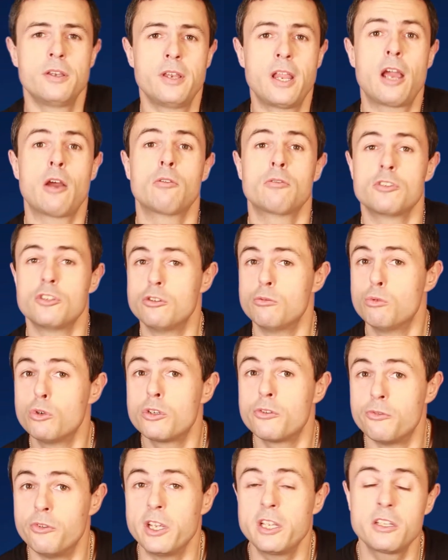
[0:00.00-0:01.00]
Now, you
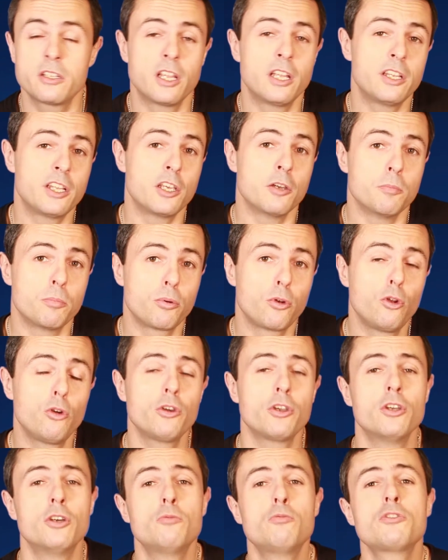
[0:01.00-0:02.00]
would think that the
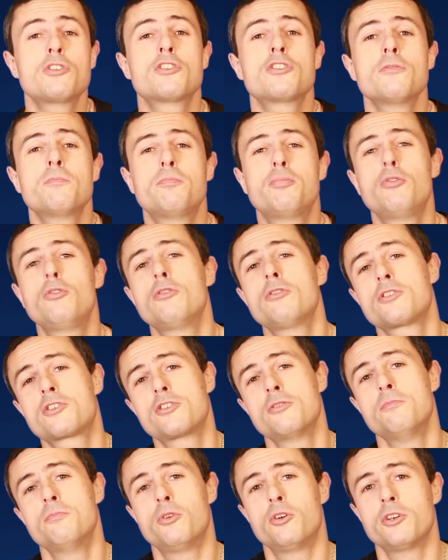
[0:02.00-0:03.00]
employer would support
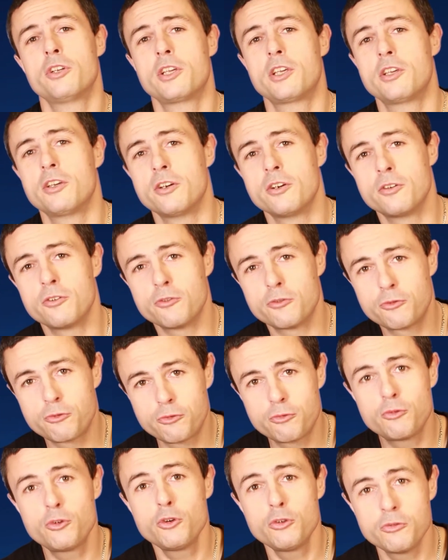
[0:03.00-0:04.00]
somebody
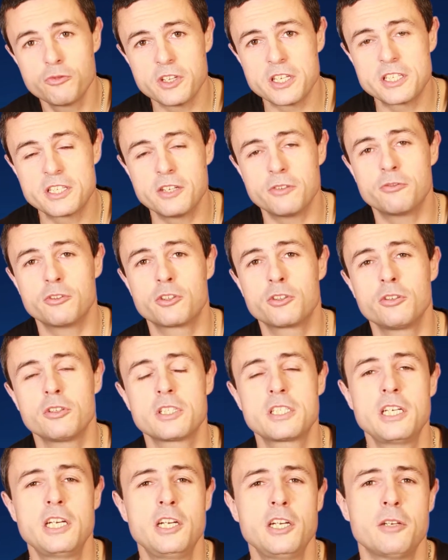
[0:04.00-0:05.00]
through this difficult
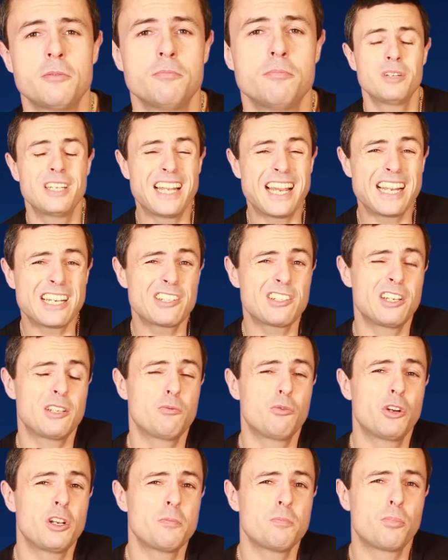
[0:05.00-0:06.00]
time, but actually
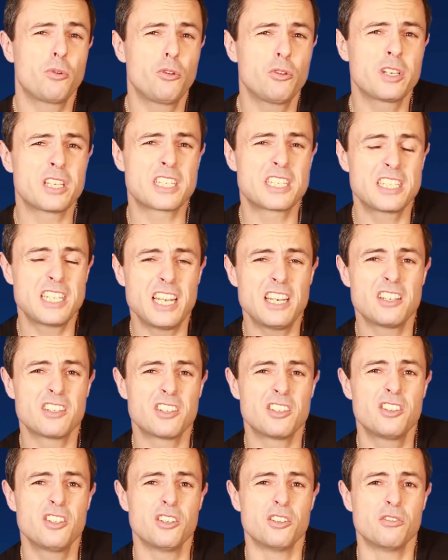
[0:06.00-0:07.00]
what employers tend
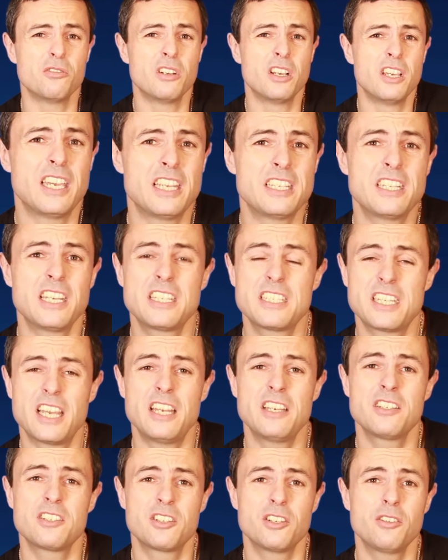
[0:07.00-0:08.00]
to do is they
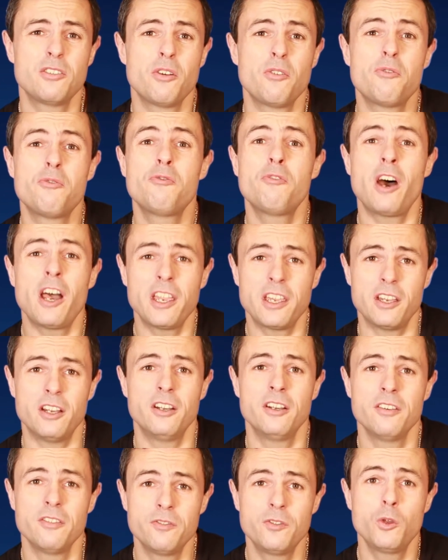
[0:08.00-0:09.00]
tend to
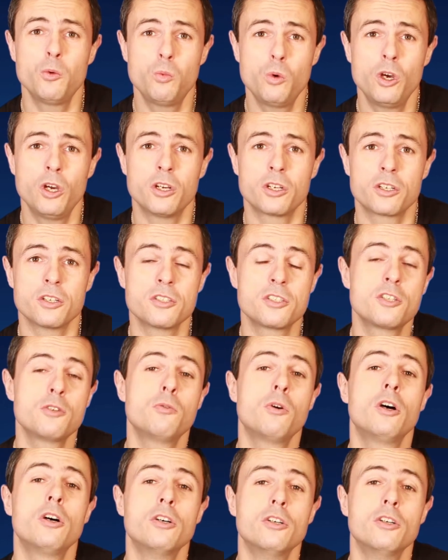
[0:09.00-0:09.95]
fire the workers who are